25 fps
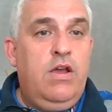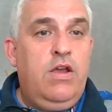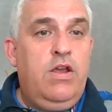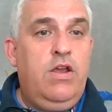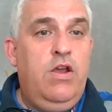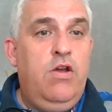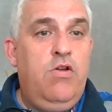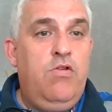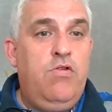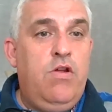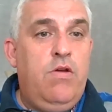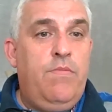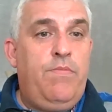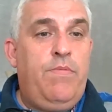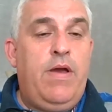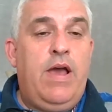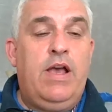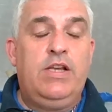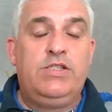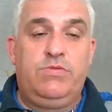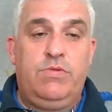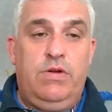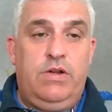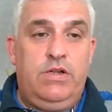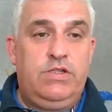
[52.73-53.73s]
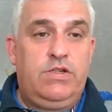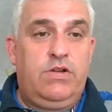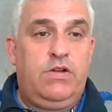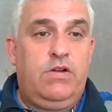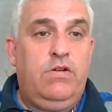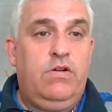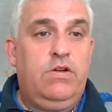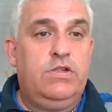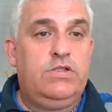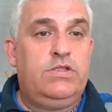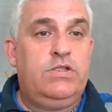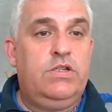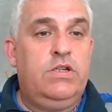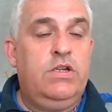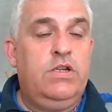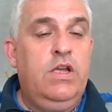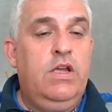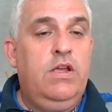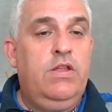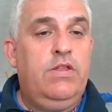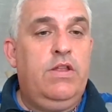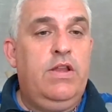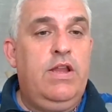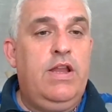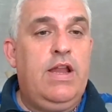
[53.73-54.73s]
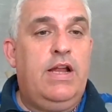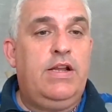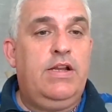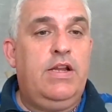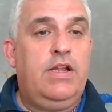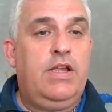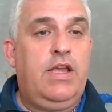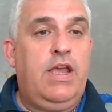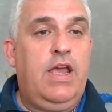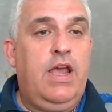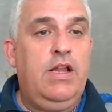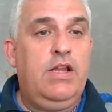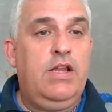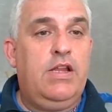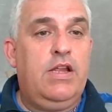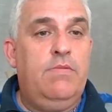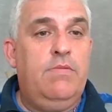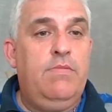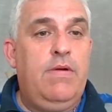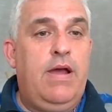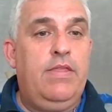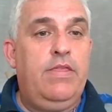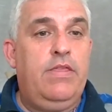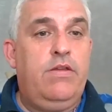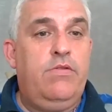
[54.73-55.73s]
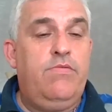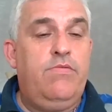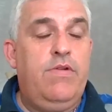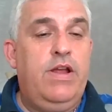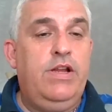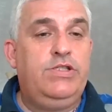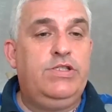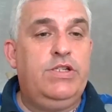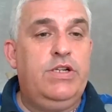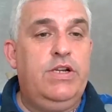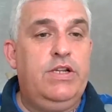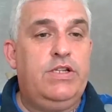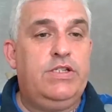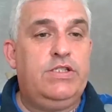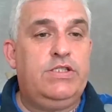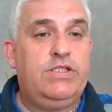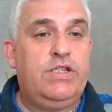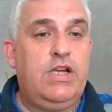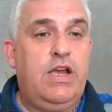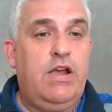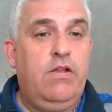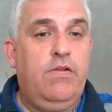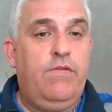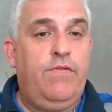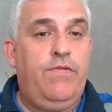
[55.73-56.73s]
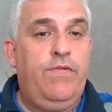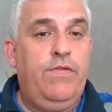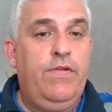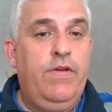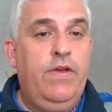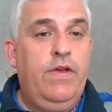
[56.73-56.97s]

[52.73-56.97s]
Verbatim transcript: Europe, as well as, of course, the United Kingdom and the region itself.